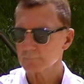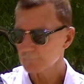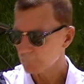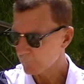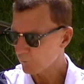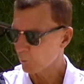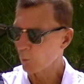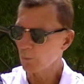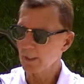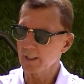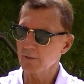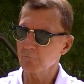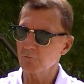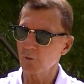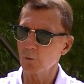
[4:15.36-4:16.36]
throw it on
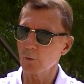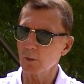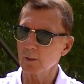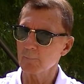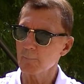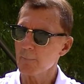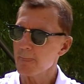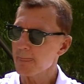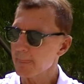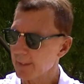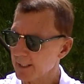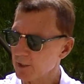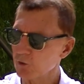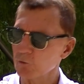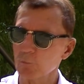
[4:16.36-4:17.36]
the floor,
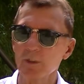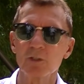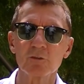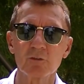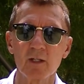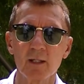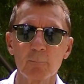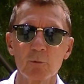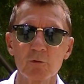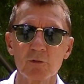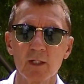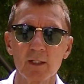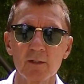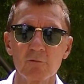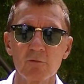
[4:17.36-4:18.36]
and there's where you slept, was
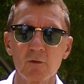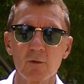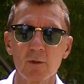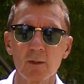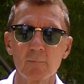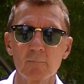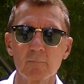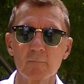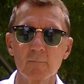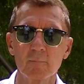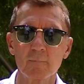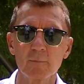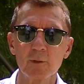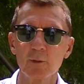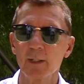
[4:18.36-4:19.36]
on the floor.
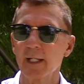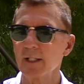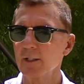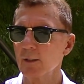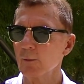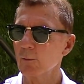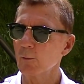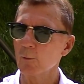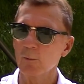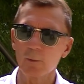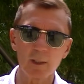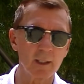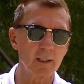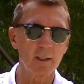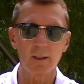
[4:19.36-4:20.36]
You had
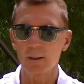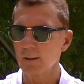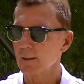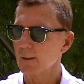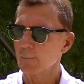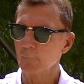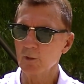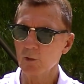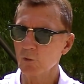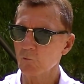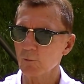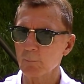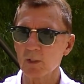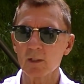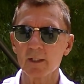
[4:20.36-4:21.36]
no
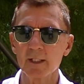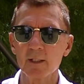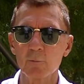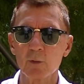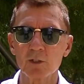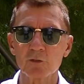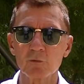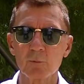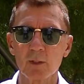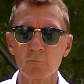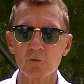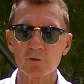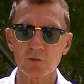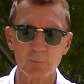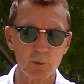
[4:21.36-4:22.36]
maneuverability
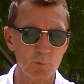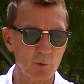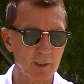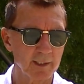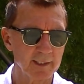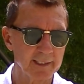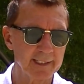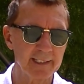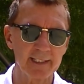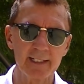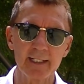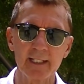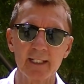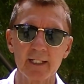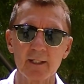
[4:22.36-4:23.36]
whatsoever. Someone wanted to get
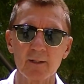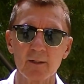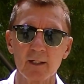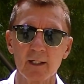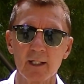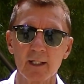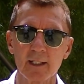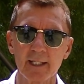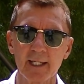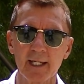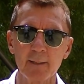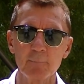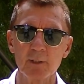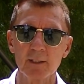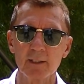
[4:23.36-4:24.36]
into their
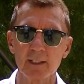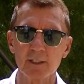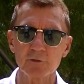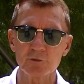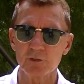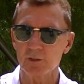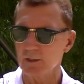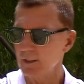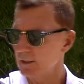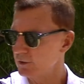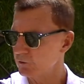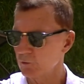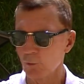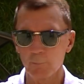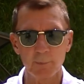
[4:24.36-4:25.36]
cabinet next to you, they
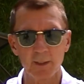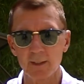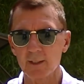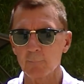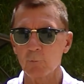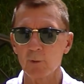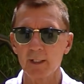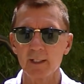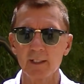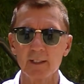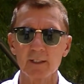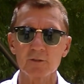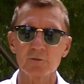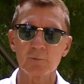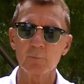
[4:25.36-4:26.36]
just opened it up right in
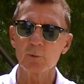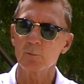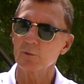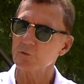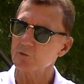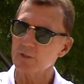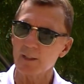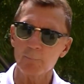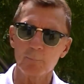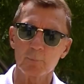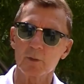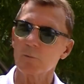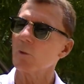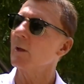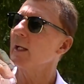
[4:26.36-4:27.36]
you. Someone would
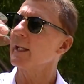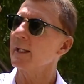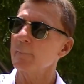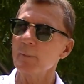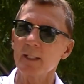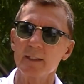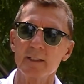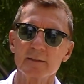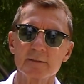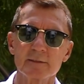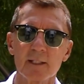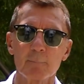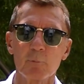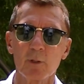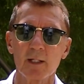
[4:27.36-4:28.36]
crawl out of bed, they'd
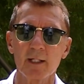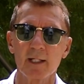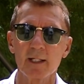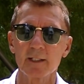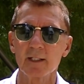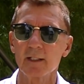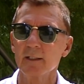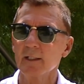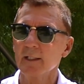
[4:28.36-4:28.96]
step right on you.